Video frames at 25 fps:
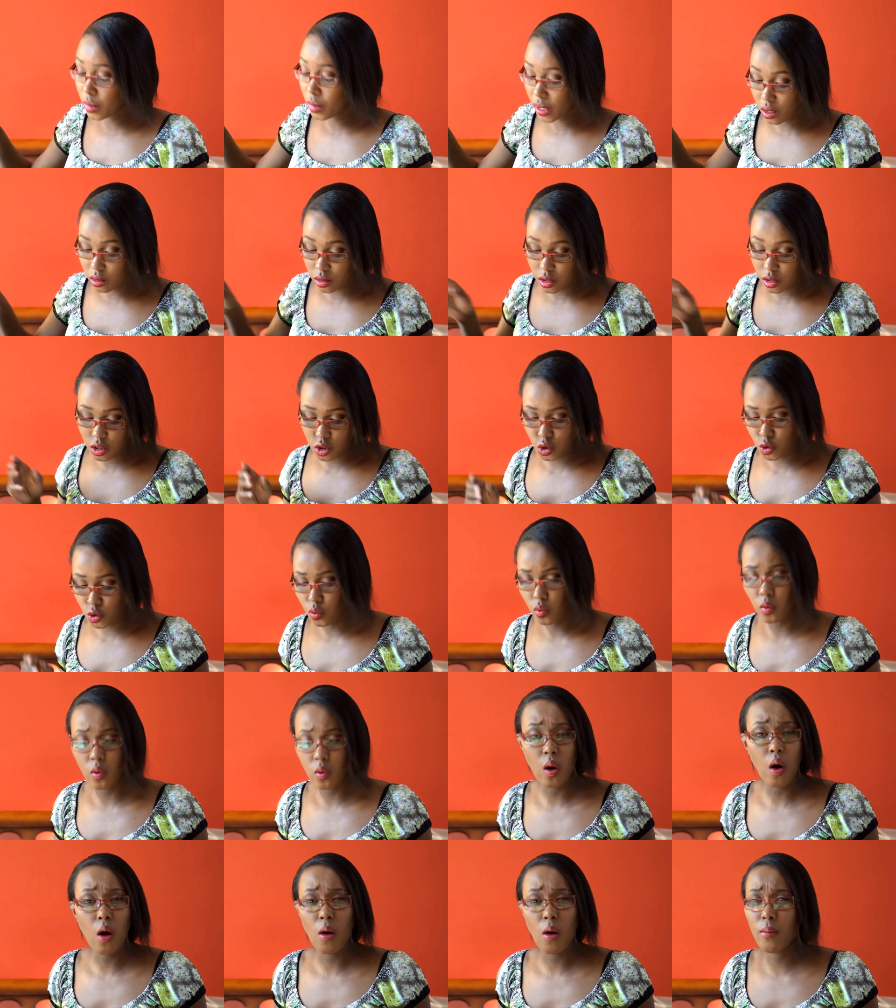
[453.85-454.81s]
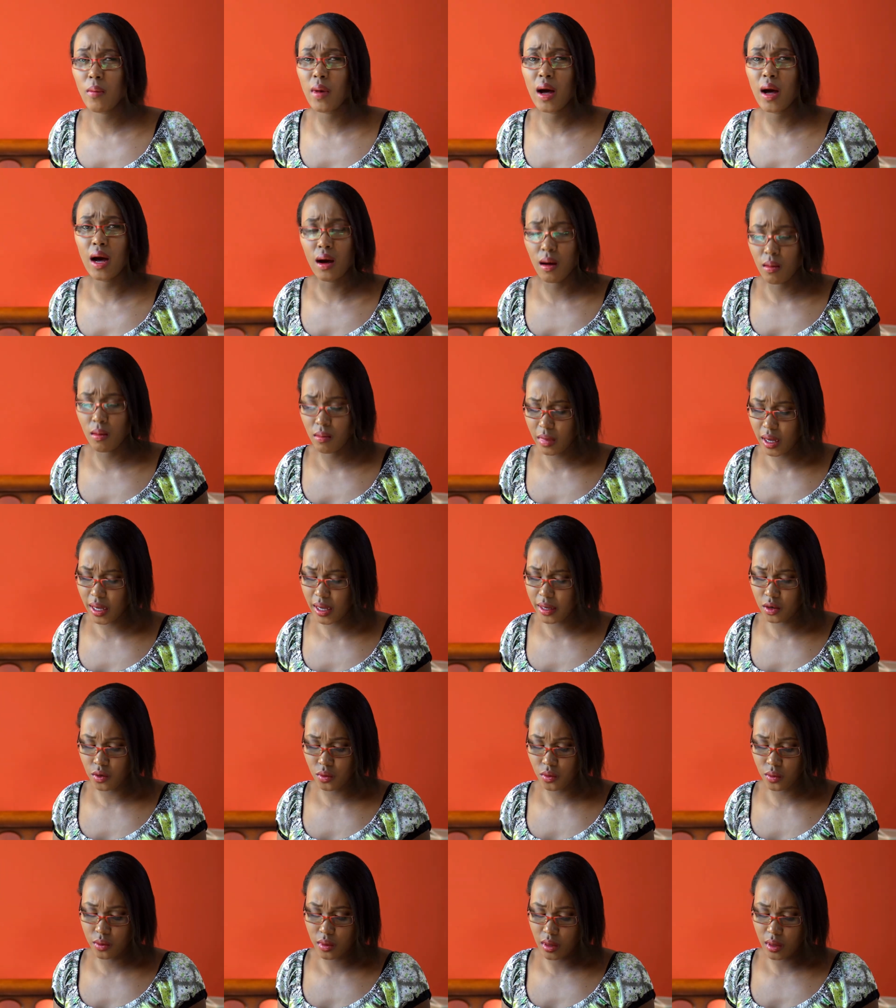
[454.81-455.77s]
because it's warm. Um, I
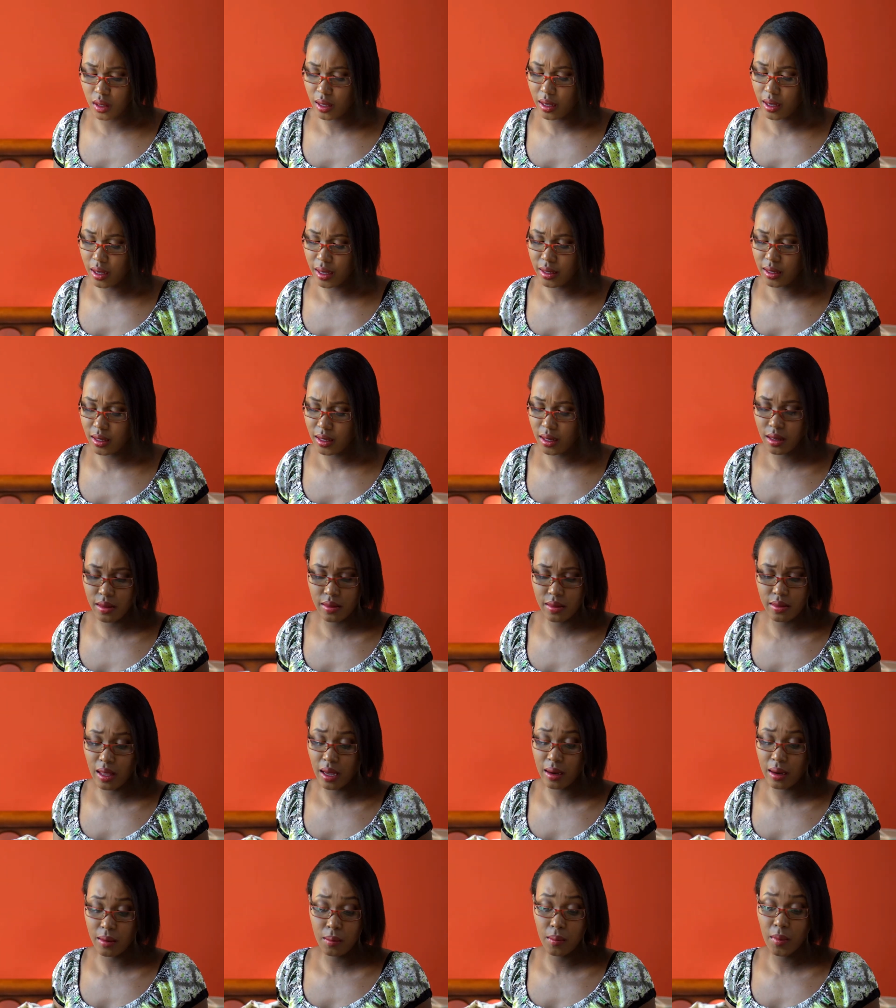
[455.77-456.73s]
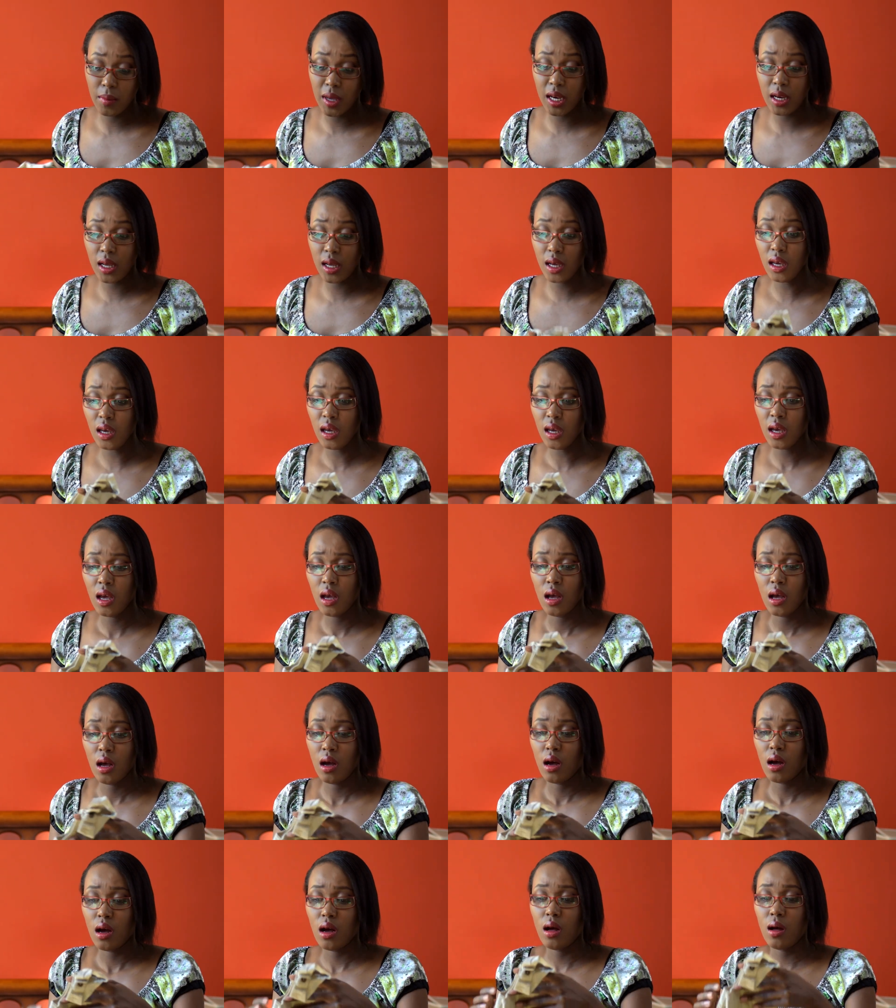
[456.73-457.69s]
don't think I need that many.
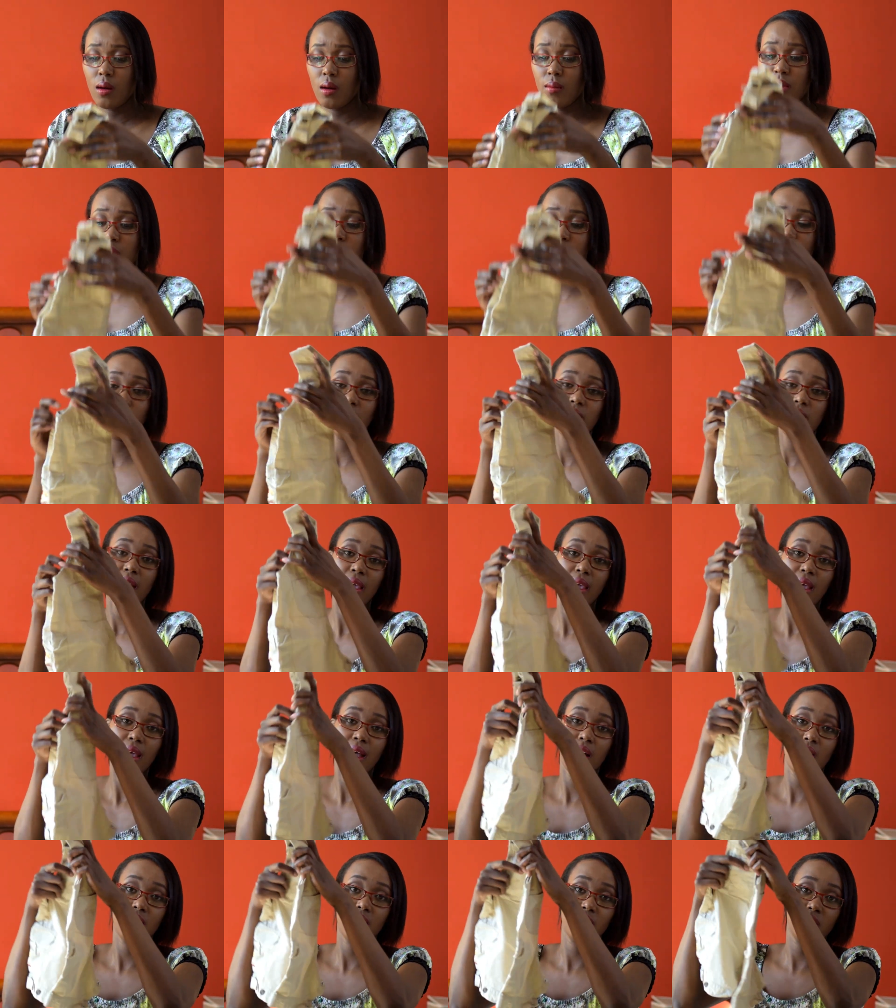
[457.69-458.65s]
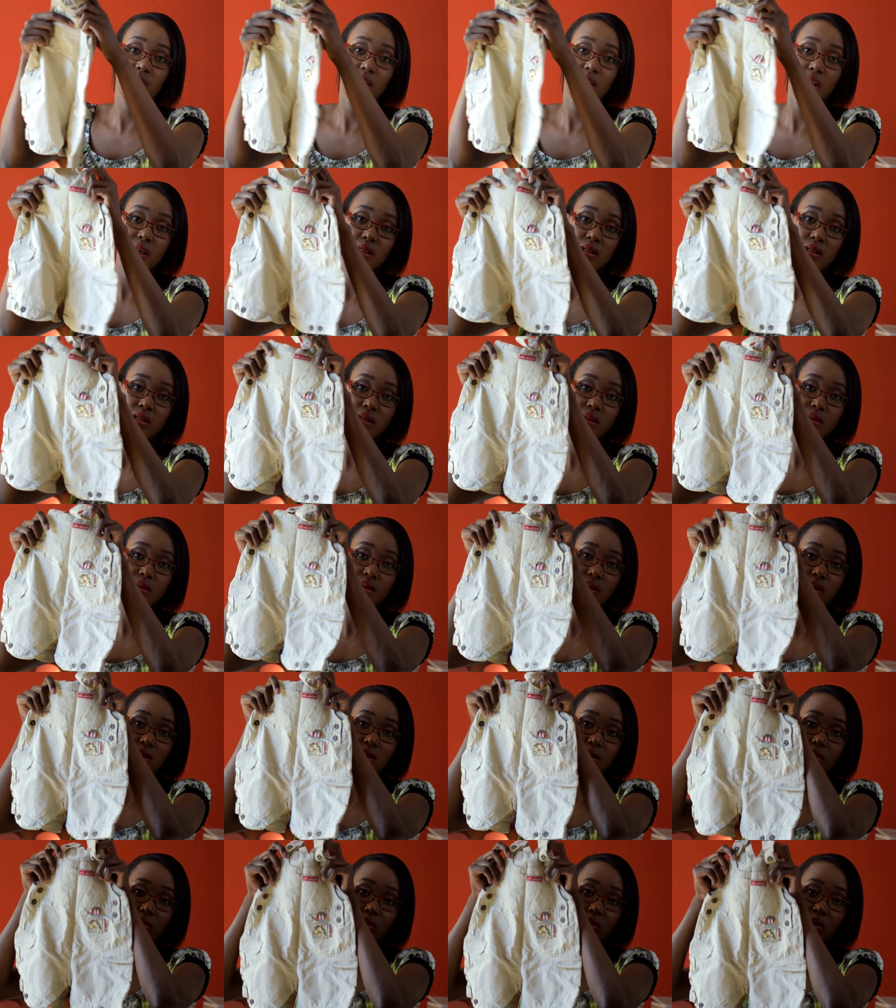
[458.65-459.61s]
Um, and then I have this
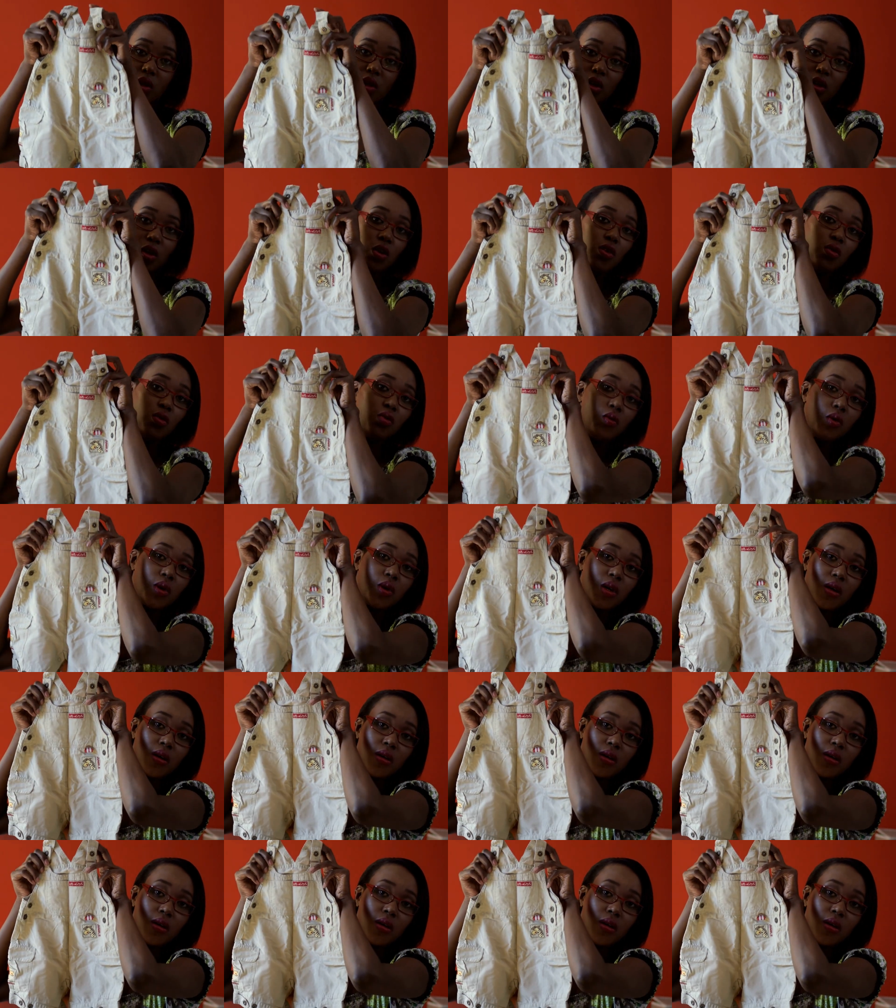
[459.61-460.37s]
um, cute,